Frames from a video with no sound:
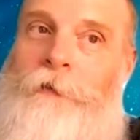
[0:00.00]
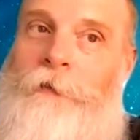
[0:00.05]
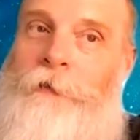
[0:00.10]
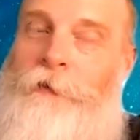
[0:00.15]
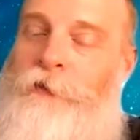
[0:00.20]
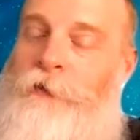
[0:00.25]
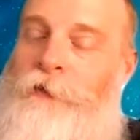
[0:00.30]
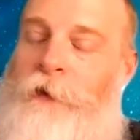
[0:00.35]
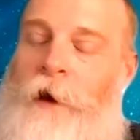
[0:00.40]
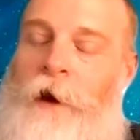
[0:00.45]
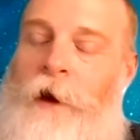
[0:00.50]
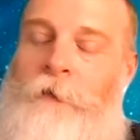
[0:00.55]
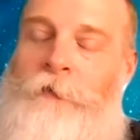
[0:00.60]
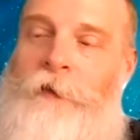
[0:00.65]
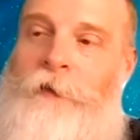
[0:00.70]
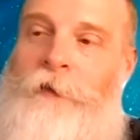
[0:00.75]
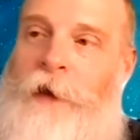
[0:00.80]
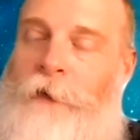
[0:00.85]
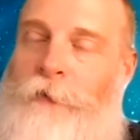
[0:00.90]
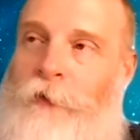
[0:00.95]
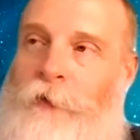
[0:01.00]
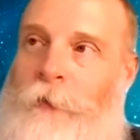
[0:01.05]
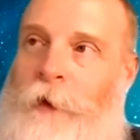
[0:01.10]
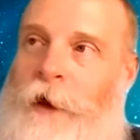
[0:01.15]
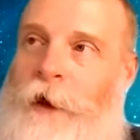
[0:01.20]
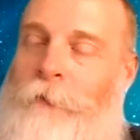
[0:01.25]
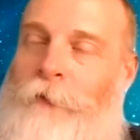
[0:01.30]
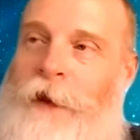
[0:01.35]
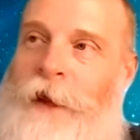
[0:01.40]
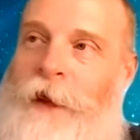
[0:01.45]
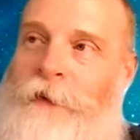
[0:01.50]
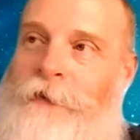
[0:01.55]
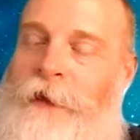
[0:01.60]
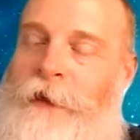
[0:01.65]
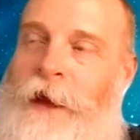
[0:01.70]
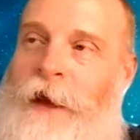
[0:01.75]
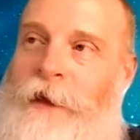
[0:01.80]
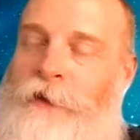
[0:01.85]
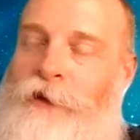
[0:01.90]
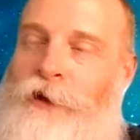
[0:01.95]
Just off the top of my, I would have
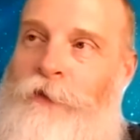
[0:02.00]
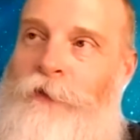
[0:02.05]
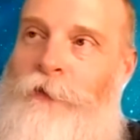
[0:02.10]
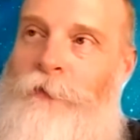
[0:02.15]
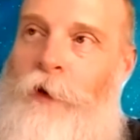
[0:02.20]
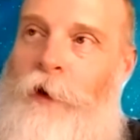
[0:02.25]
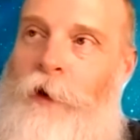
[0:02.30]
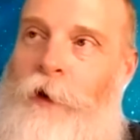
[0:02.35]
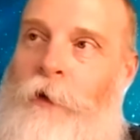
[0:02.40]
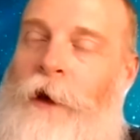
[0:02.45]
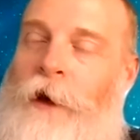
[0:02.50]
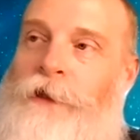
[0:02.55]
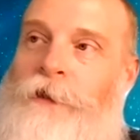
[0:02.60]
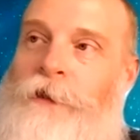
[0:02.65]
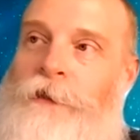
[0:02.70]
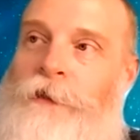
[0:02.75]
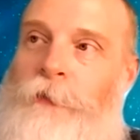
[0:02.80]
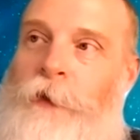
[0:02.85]
to ask you some more questions,